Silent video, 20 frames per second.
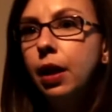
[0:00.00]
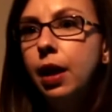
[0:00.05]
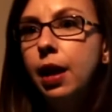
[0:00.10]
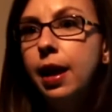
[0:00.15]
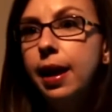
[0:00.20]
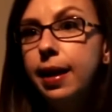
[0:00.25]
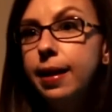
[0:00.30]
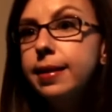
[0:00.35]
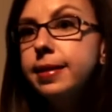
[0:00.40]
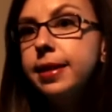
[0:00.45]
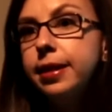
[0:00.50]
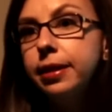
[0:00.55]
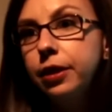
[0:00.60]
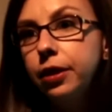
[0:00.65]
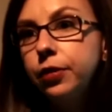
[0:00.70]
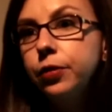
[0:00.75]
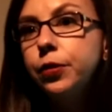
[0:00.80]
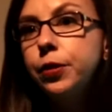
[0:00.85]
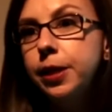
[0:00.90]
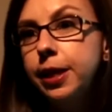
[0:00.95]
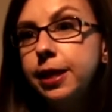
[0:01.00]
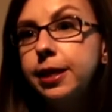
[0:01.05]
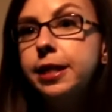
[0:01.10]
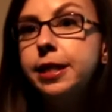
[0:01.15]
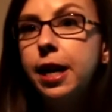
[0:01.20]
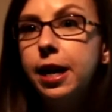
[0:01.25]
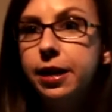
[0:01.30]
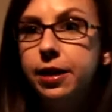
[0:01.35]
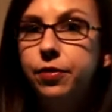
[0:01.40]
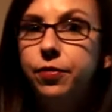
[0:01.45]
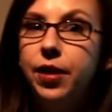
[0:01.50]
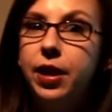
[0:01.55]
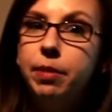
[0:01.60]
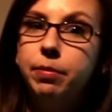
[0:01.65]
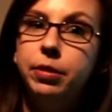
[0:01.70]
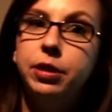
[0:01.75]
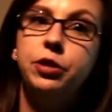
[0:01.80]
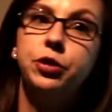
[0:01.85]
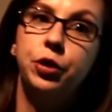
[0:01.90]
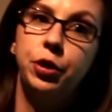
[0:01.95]
and I lived with a Ladakhi
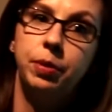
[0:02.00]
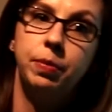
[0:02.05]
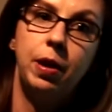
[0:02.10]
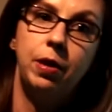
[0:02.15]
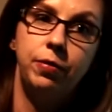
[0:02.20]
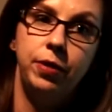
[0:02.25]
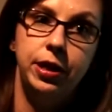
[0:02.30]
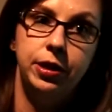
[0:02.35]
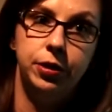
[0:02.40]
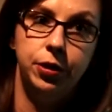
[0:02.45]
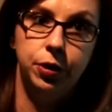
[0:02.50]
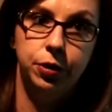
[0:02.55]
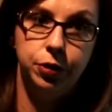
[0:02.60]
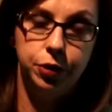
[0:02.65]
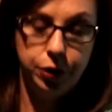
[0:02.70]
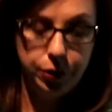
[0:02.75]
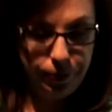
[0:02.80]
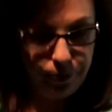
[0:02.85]
family during my research.